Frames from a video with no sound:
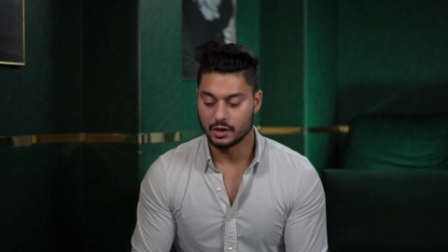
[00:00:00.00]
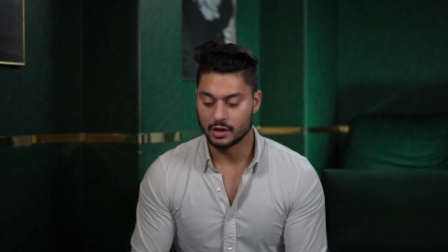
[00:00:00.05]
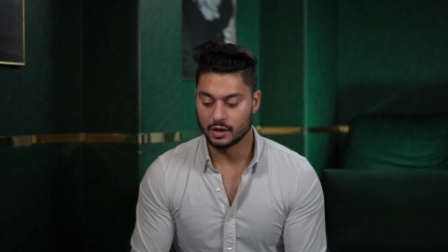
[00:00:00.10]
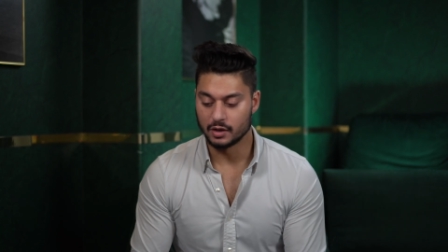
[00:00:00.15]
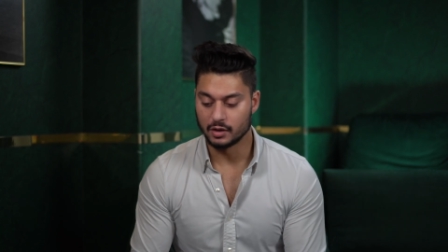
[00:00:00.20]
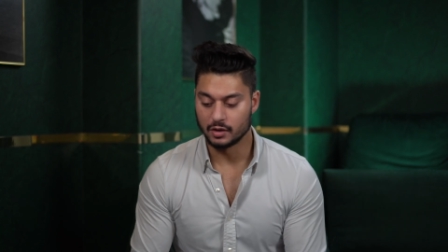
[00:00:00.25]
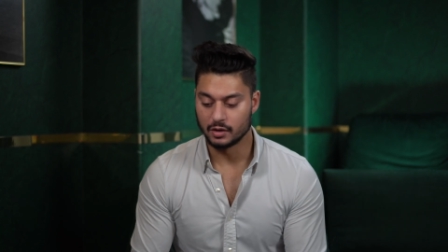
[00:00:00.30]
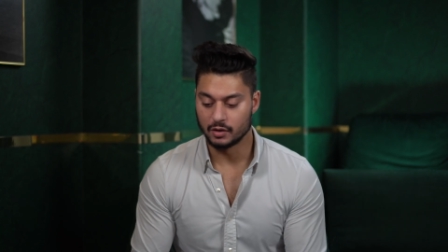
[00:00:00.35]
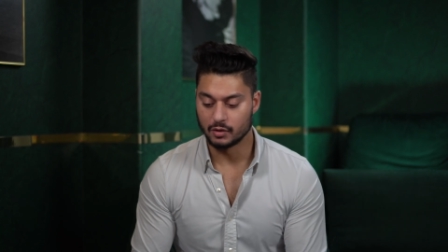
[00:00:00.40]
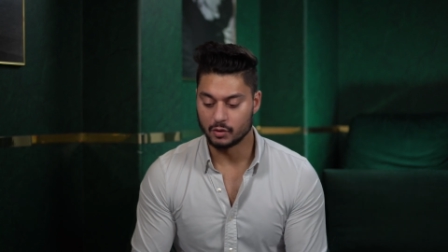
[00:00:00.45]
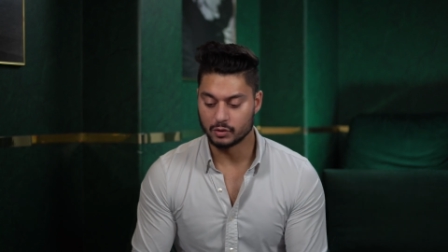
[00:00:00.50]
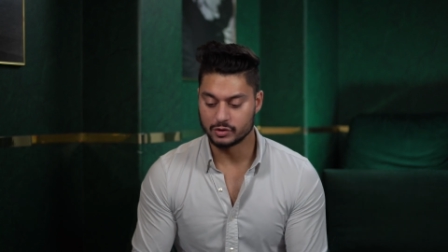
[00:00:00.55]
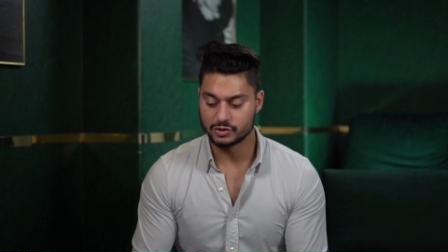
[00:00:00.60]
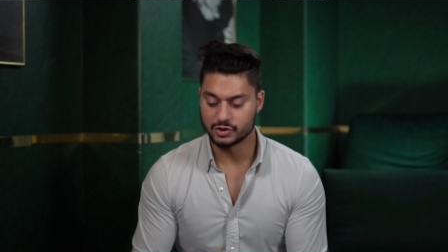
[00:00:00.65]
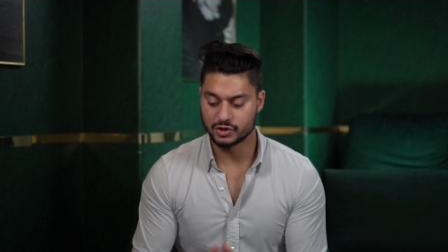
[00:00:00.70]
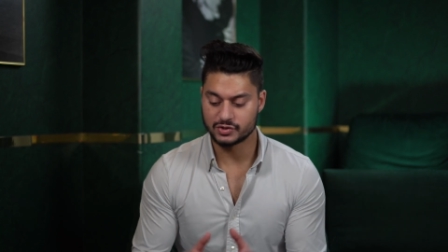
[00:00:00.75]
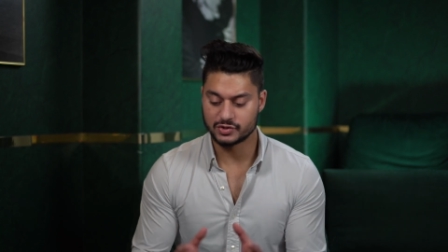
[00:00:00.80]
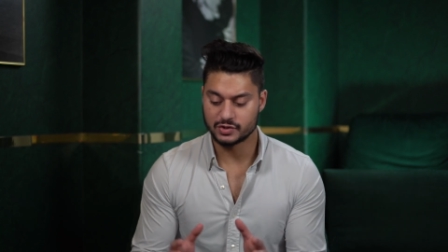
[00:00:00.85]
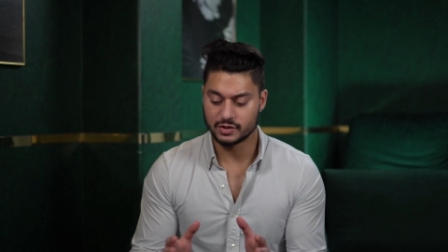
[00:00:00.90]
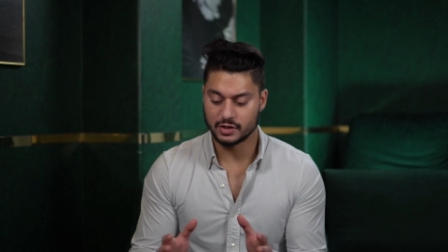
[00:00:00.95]
or
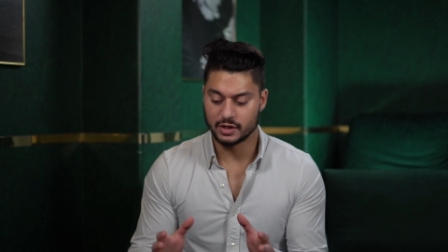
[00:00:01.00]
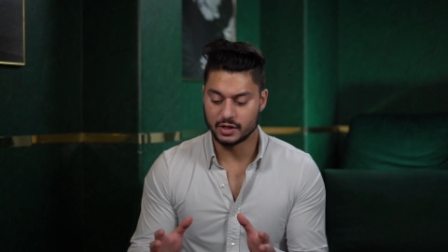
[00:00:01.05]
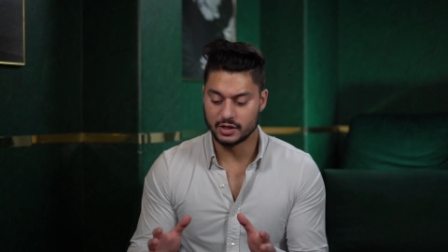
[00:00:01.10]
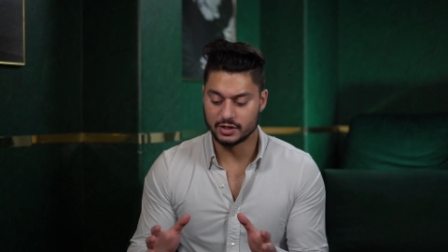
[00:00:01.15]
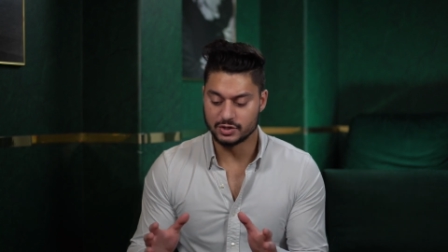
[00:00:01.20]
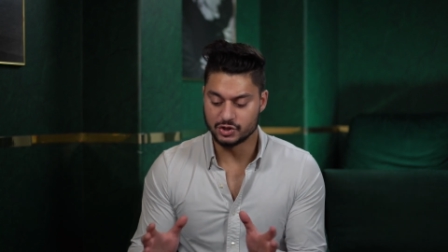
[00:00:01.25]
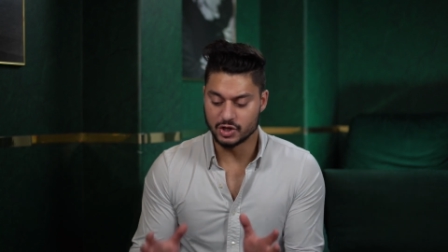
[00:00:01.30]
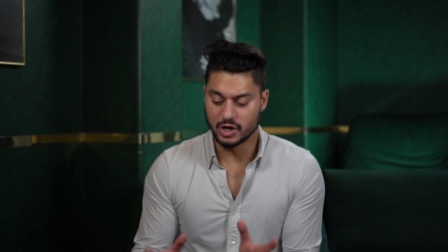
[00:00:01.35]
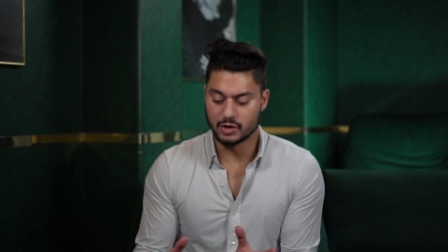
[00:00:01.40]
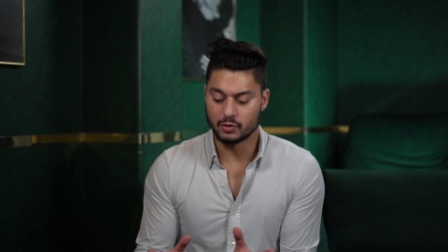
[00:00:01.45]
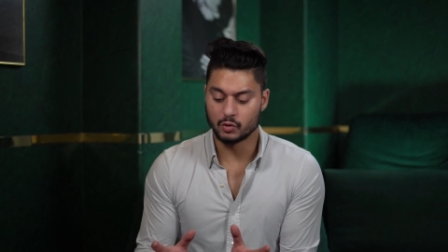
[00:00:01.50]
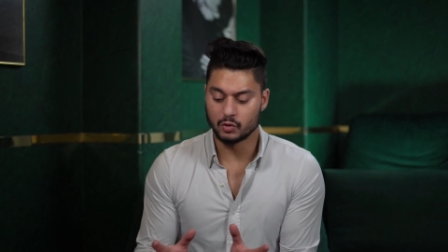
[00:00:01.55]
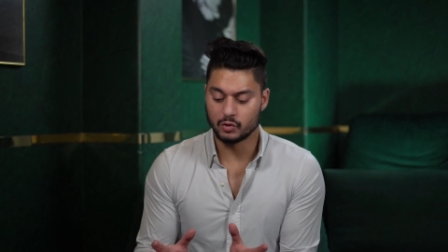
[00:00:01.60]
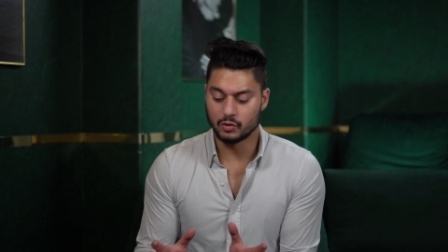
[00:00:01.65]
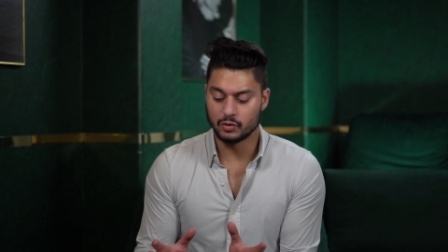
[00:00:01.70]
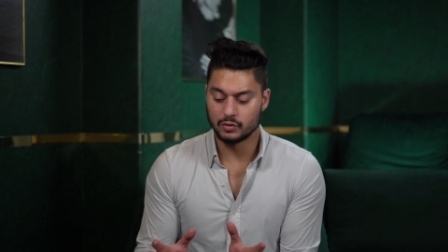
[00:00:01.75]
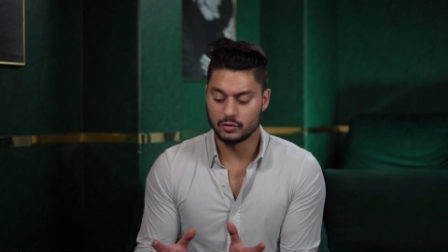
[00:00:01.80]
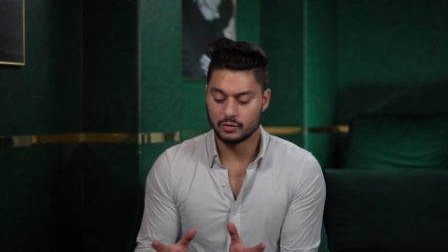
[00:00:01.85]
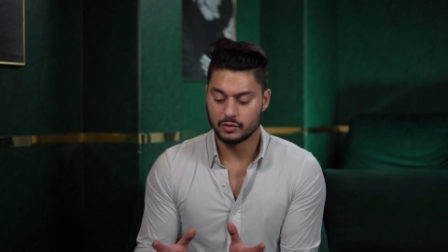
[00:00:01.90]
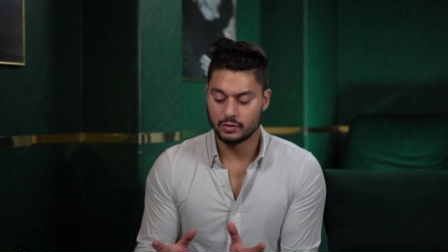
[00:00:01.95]
just a
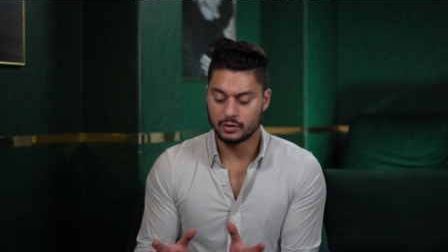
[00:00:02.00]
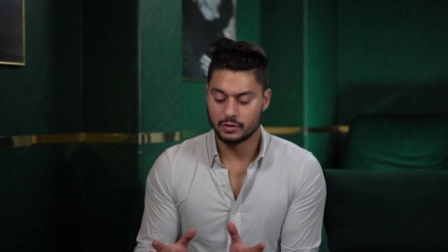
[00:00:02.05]
general